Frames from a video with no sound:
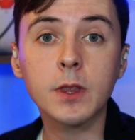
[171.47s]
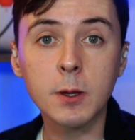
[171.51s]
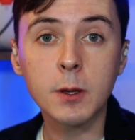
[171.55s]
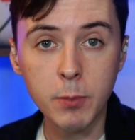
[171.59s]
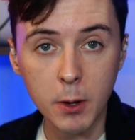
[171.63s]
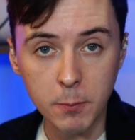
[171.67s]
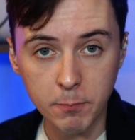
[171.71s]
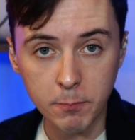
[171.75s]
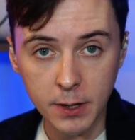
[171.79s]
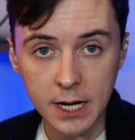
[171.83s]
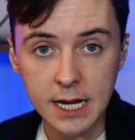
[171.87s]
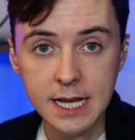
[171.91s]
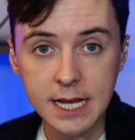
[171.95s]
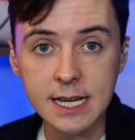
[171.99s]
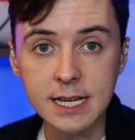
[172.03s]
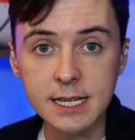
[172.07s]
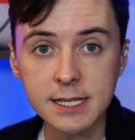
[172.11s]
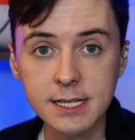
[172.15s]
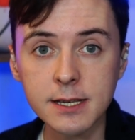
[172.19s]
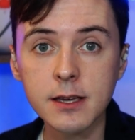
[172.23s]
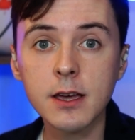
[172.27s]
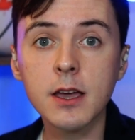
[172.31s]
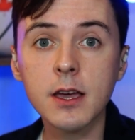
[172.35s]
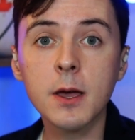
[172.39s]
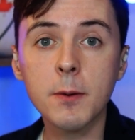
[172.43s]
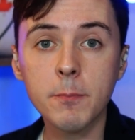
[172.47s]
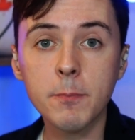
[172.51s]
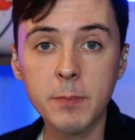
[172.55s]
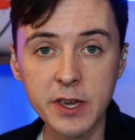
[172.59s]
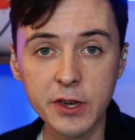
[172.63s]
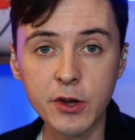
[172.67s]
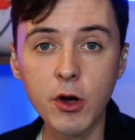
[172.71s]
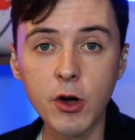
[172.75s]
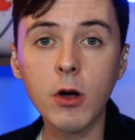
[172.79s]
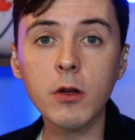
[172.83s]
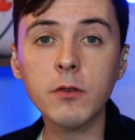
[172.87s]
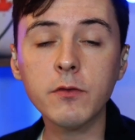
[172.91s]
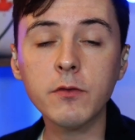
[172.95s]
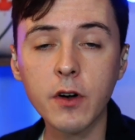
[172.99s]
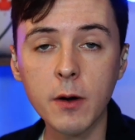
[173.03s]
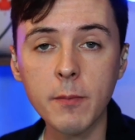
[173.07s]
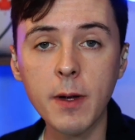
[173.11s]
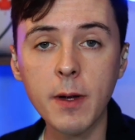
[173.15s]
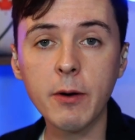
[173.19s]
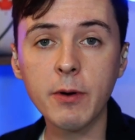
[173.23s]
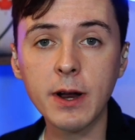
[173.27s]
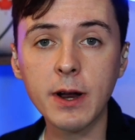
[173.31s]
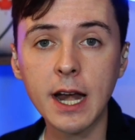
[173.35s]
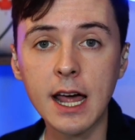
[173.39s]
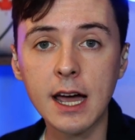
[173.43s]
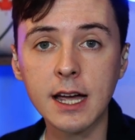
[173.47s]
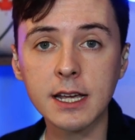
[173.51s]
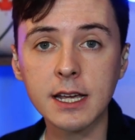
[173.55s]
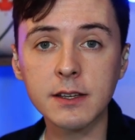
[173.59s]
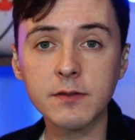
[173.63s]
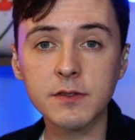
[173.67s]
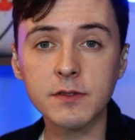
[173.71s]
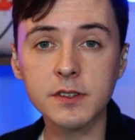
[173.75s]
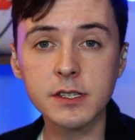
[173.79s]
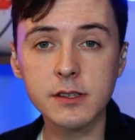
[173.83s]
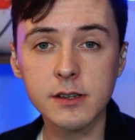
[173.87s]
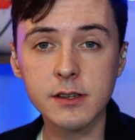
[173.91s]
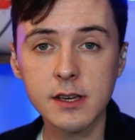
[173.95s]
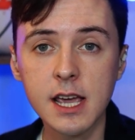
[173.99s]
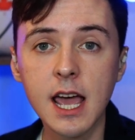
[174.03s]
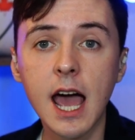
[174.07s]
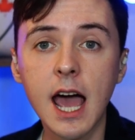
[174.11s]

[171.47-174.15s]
But please, be gone from our lives.